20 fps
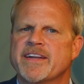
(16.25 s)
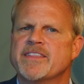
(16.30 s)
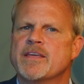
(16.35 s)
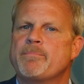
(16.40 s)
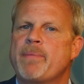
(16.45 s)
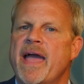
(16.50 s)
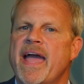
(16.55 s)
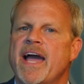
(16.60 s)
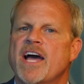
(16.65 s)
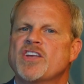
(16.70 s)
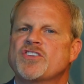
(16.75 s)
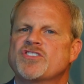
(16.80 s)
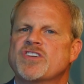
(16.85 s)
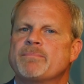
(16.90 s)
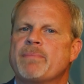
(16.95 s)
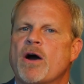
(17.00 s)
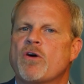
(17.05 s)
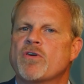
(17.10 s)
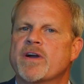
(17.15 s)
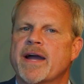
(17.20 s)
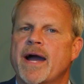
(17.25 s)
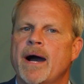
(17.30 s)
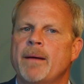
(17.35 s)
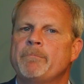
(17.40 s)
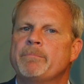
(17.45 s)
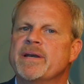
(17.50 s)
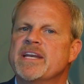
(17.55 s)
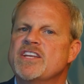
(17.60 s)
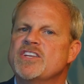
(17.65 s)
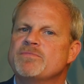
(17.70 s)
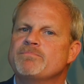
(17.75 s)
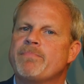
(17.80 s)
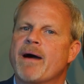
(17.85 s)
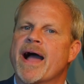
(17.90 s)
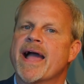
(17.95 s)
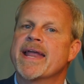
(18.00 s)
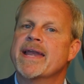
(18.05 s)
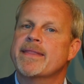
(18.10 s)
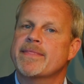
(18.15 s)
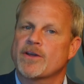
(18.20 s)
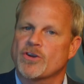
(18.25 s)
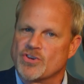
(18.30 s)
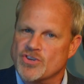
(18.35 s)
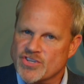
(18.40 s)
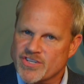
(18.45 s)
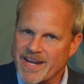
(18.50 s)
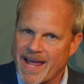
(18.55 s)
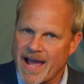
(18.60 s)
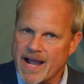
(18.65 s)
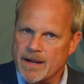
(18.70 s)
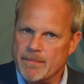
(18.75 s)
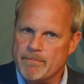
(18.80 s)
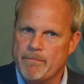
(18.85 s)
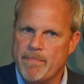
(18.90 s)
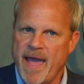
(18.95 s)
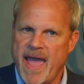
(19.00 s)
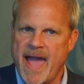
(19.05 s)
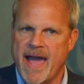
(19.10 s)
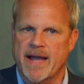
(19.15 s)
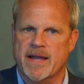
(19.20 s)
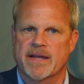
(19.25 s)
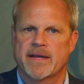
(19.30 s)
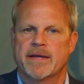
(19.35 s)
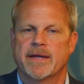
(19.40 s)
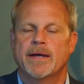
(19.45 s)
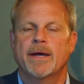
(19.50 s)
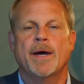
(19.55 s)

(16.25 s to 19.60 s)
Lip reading: in the past about companies buying their stock back,